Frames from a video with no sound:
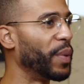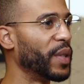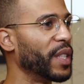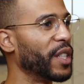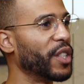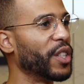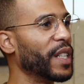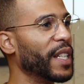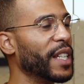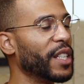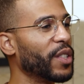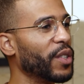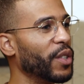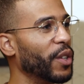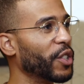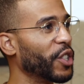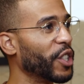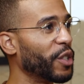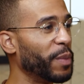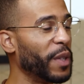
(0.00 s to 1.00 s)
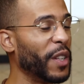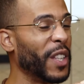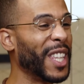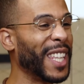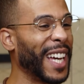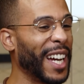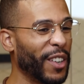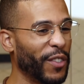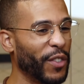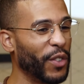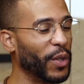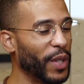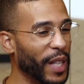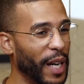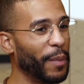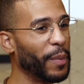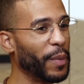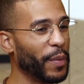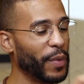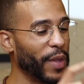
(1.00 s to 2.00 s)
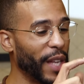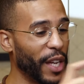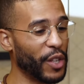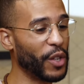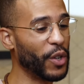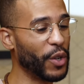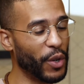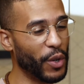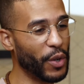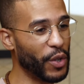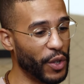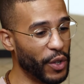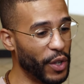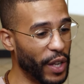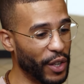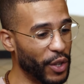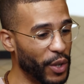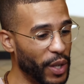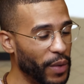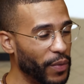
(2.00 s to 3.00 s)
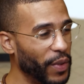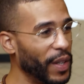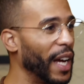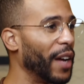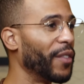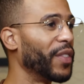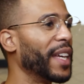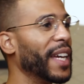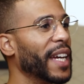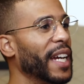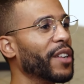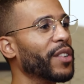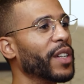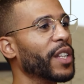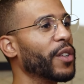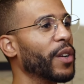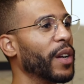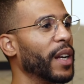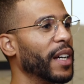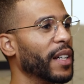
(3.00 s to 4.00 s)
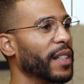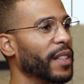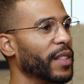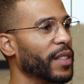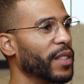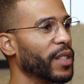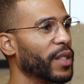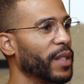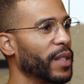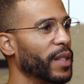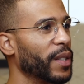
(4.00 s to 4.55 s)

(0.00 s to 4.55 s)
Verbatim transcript: position is or not. Just be thankful that, that you that you even have the air in your lungs,